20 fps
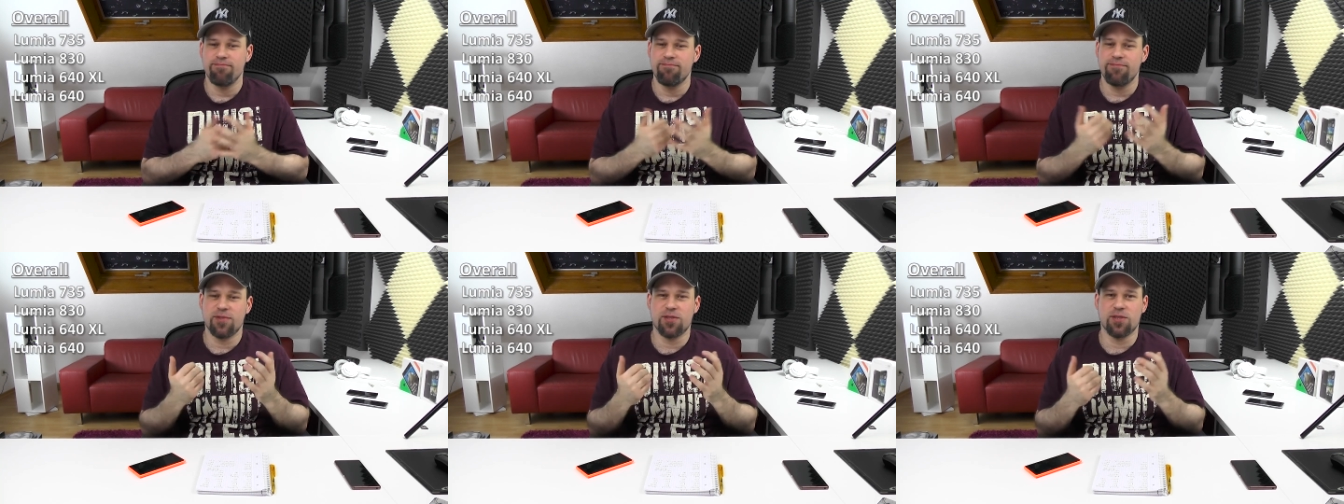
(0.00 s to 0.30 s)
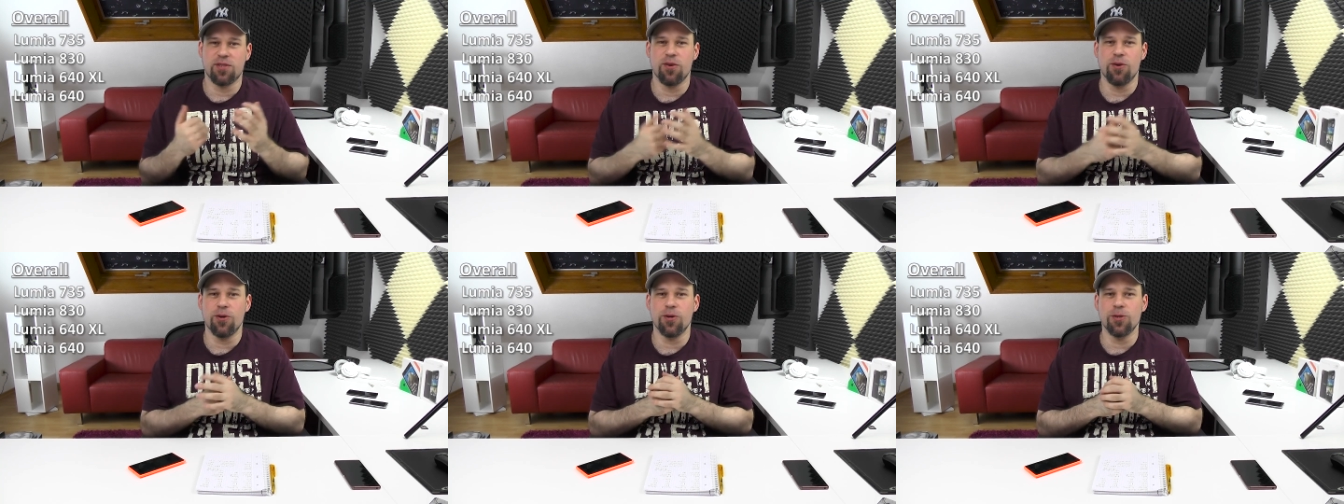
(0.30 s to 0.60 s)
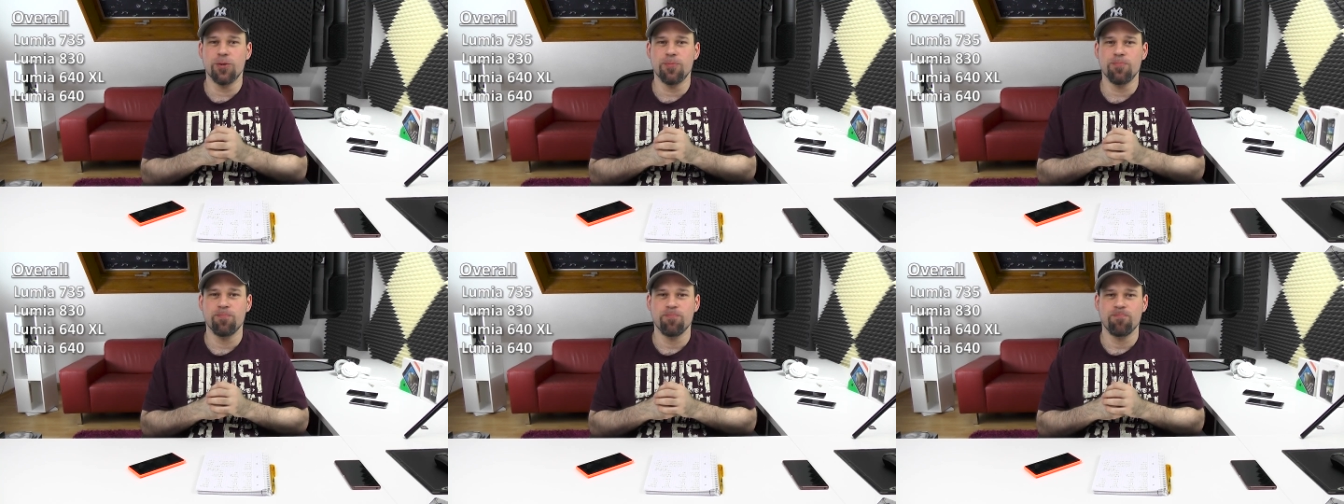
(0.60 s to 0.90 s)

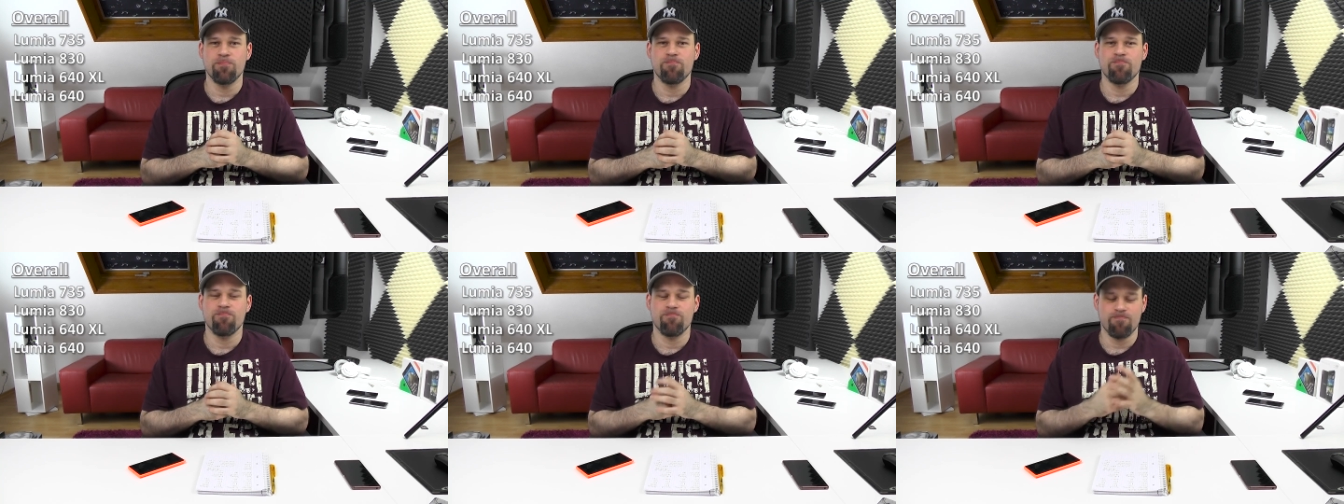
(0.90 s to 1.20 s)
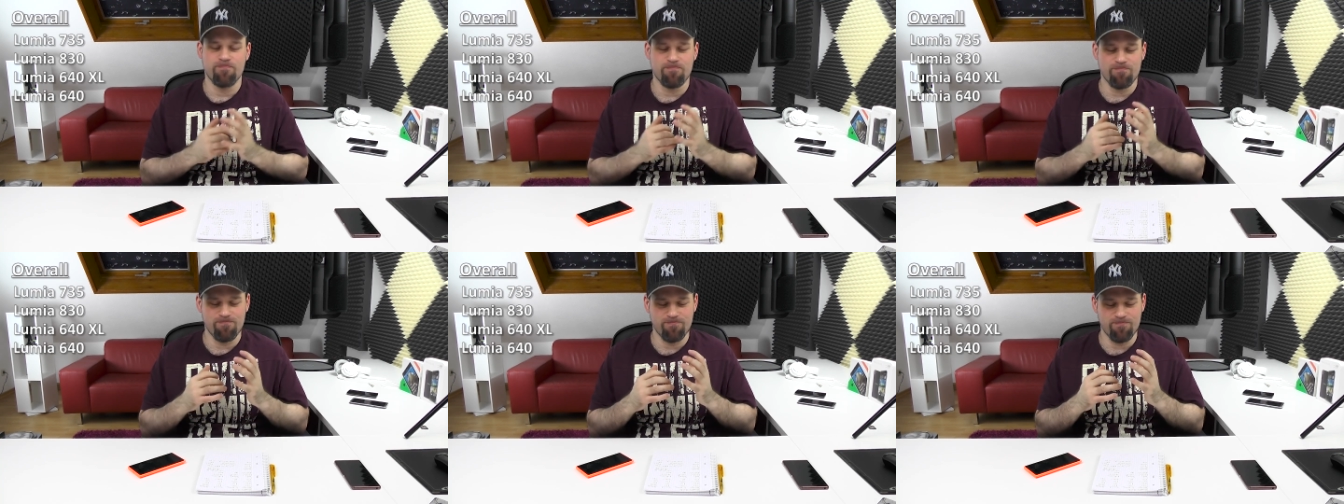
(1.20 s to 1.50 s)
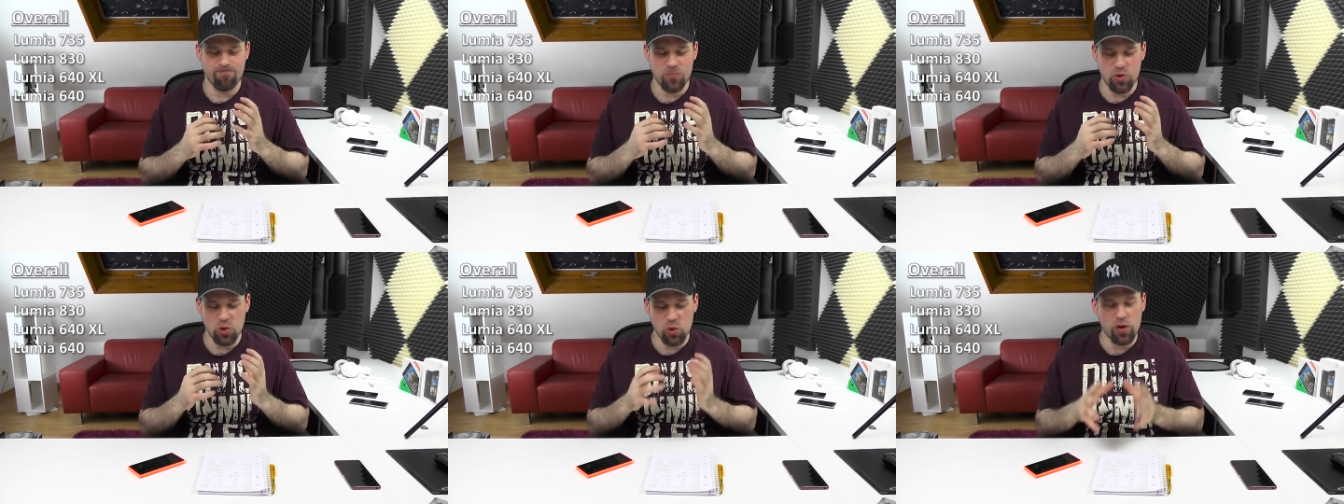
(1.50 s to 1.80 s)
So
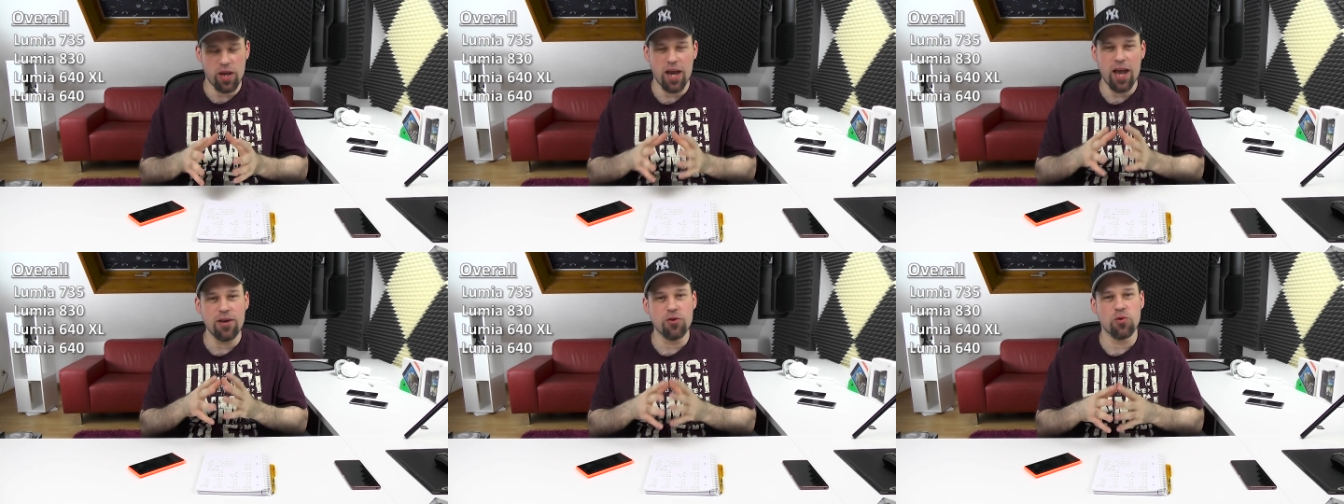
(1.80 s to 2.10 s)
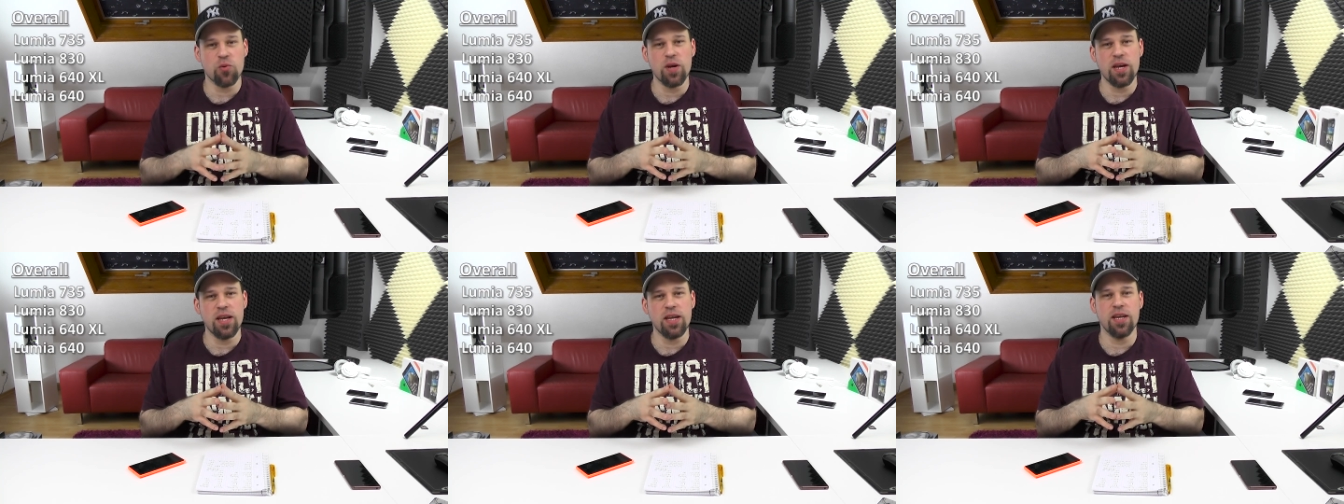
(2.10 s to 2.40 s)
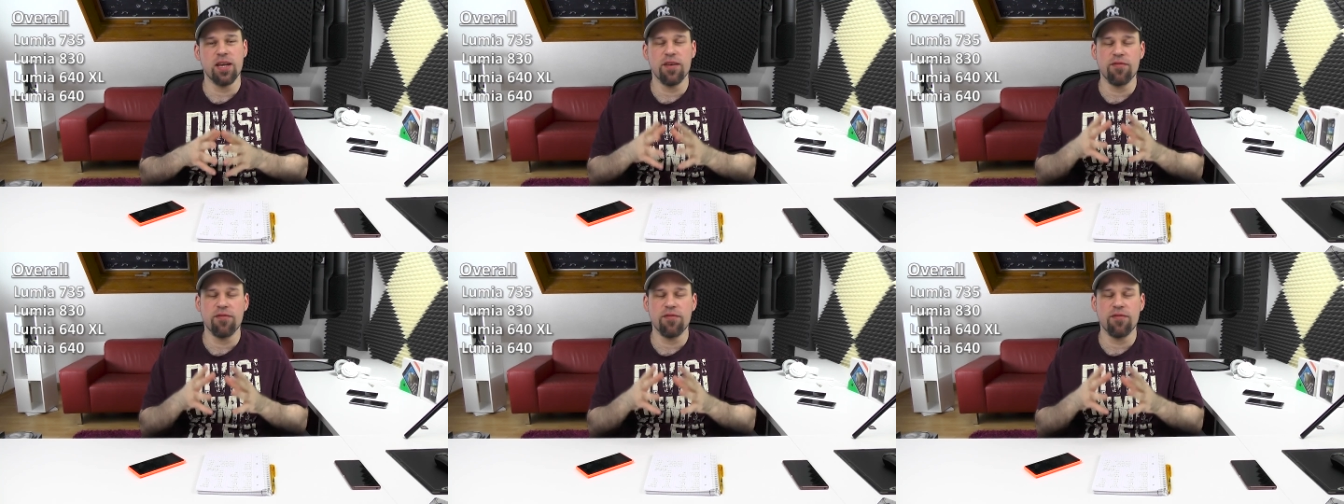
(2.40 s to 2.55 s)
you can't really,